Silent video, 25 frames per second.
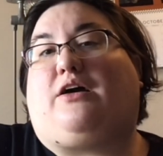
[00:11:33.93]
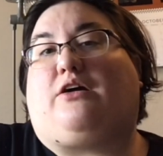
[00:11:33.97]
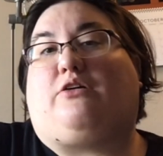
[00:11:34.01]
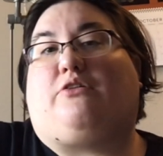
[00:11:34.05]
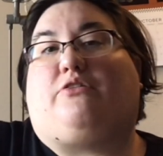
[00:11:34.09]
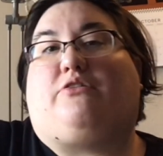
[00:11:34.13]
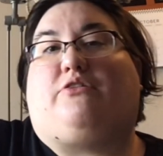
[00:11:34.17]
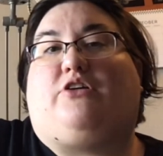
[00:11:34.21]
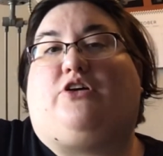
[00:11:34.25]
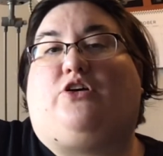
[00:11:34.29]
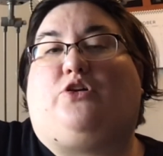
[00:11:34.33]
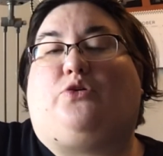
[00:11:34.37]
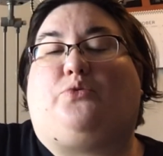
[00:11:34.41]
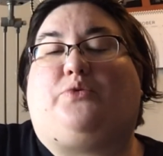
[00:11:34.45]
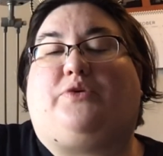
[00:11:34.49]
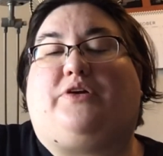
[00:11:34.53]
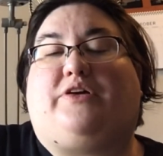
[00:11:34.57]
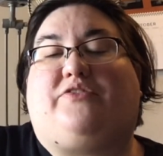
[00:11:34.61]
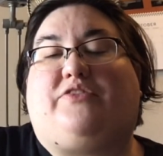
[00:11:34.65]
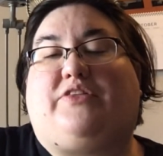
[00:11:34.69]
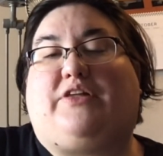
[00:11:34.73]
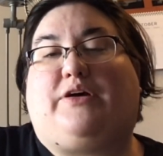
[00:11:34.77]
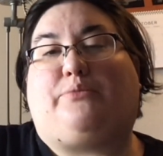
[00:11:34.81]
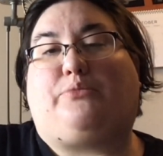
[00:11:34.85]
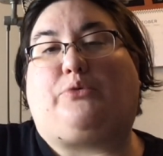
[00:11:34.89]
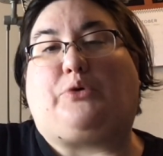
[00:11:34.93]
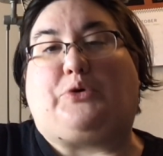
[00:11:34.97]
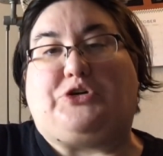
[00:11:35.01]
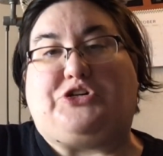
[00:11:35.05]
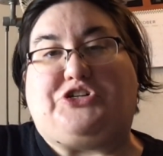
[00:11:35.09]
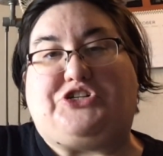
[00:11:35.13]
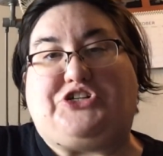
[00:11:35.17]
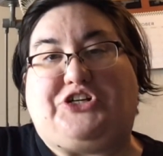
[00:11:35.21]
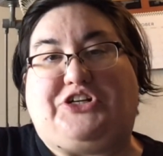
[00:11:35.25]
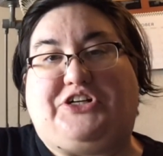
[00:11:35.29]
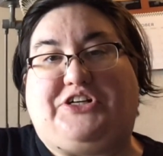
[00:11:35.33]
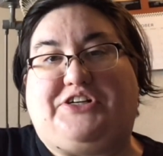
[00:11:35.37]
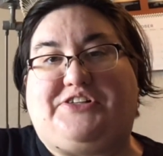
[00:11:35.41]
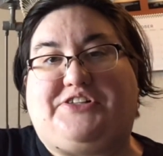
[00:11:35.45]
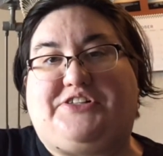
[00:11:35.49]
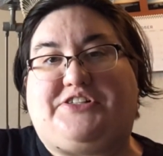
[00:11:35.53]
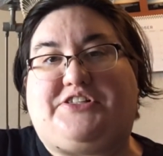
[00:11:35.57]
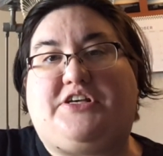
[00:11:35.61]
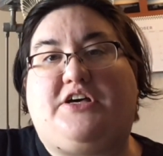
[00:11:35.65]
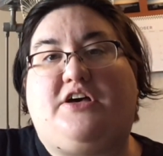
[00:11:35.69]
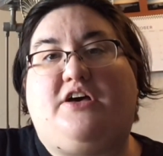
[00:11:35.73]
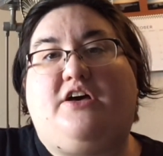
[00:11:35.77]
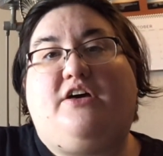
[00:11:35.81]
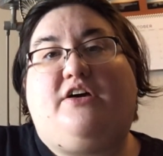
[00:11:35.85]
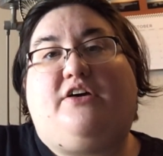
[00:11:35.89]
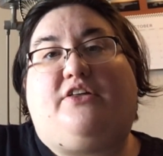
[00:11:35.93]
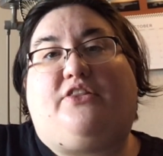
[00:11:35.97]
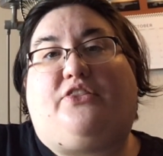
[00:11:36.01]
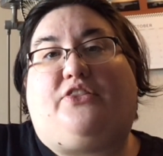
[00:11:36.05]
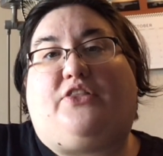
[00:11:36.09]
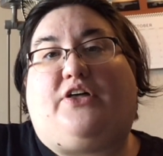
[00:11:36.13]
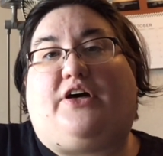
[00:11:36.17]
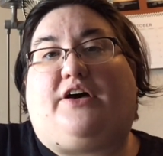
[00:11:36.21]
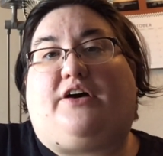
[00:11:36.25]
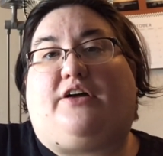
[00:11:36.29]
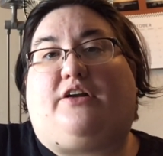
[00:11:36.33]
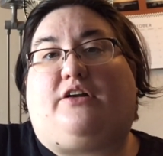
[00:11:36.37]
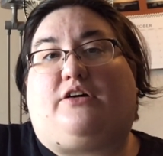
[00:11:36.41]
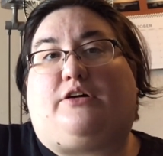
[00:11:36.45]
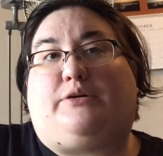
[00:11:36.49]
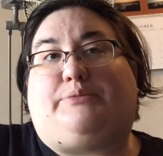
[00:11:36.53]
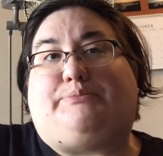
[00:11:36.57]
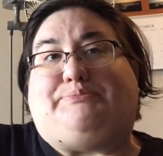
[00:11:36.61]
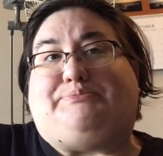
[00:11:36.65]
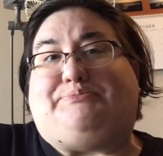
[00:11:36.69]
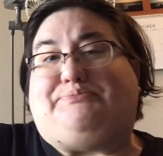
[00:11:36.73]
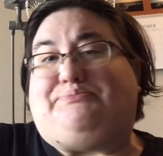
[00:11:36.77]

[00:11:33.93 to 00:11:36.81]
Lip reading: or, you know, whatever that portion is, then